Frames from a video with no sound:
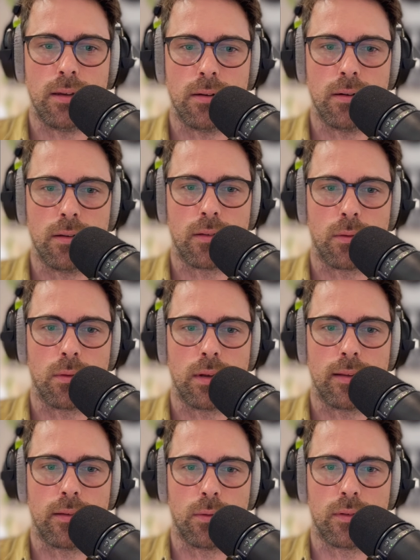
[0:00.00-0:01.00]
here. So
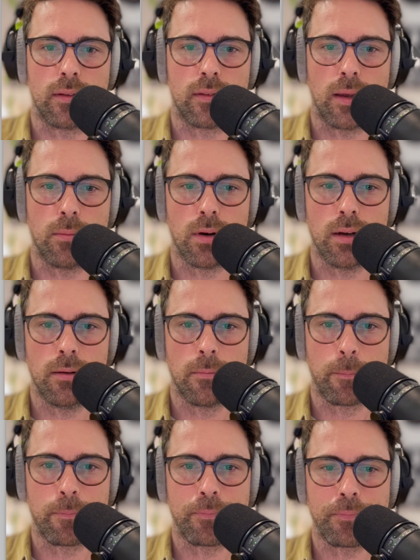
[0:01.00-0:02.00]
let's use the same one.
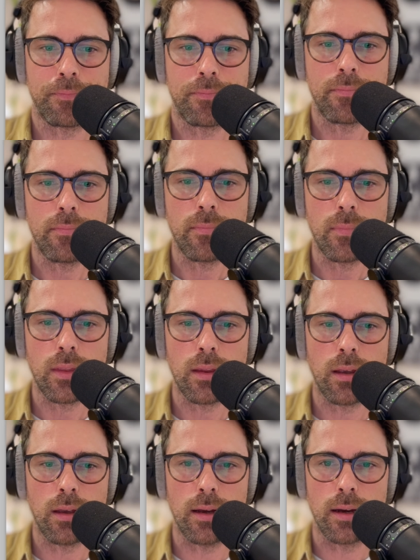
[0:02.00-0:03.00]

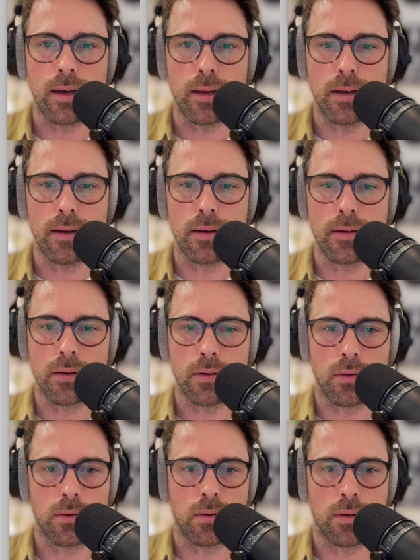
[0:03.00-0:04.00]
And
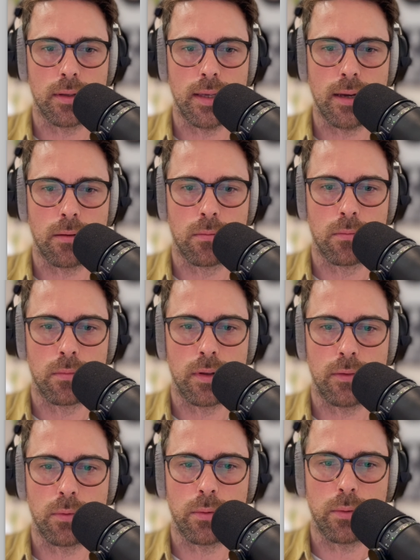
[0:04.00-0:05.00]
yeah,
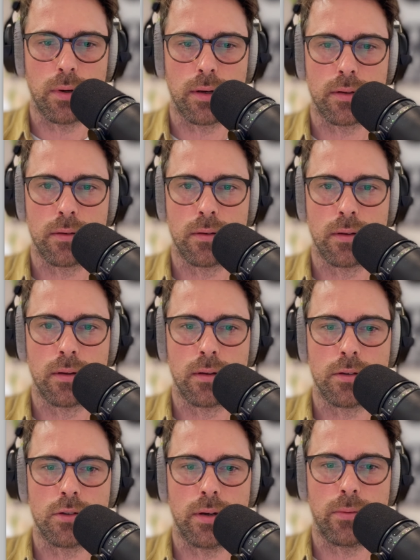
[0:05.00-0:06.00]
that's what we want.
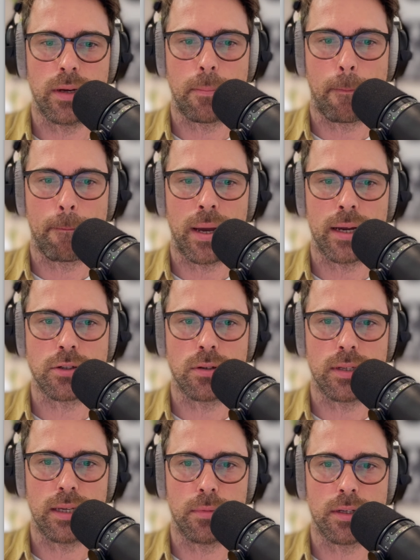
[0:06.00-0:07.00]
Generate
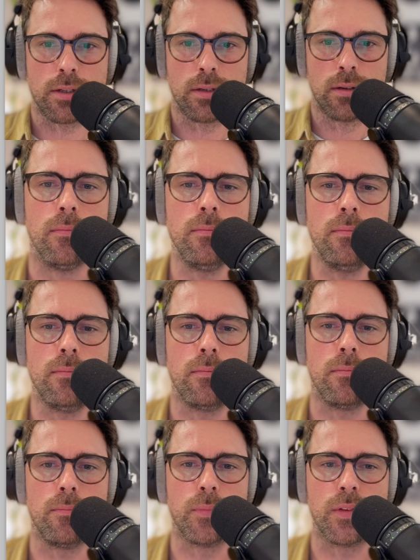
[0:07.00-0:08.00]
Packshot image.
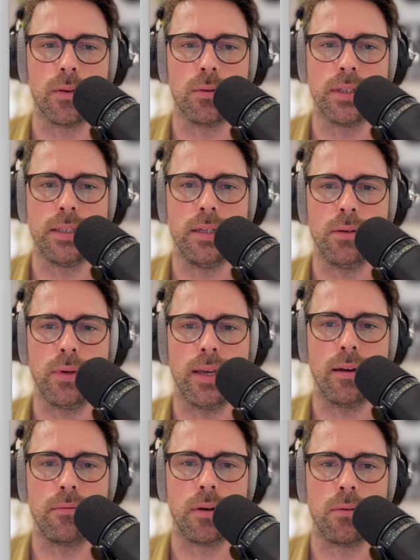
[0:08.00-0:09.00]
So here we
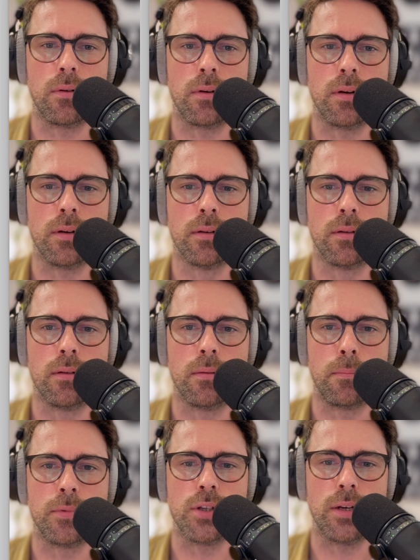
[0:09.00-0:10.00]
have our
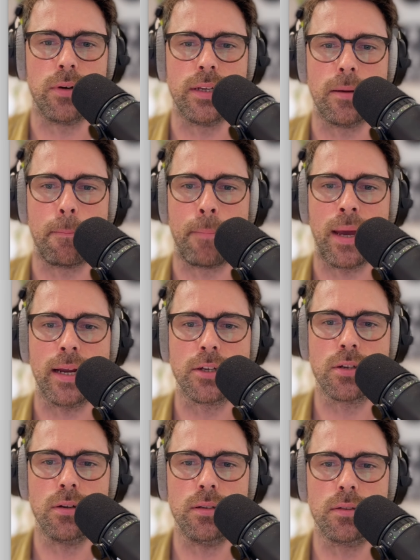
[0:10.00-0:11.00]
generated
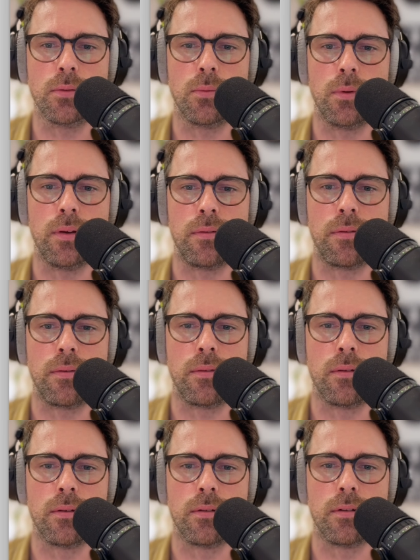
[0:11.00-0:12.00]
Packshot with
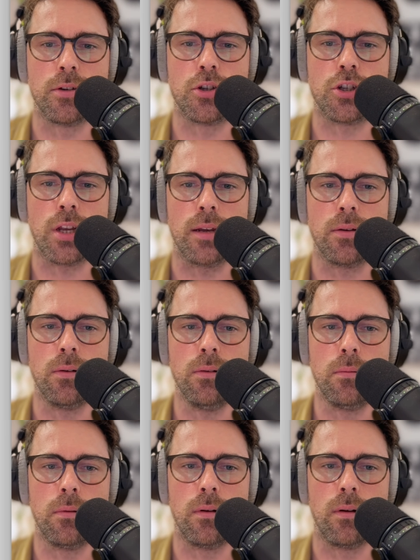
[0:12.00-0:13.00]
shadow
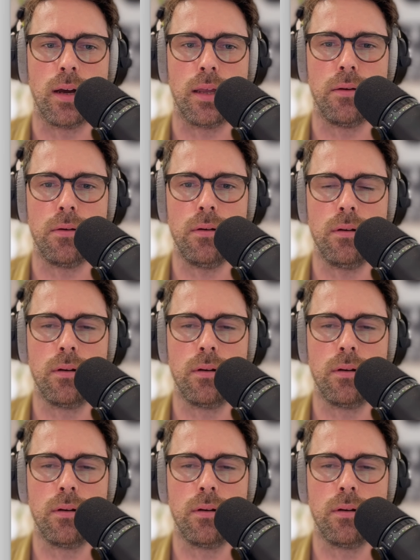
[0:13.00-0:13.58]
under,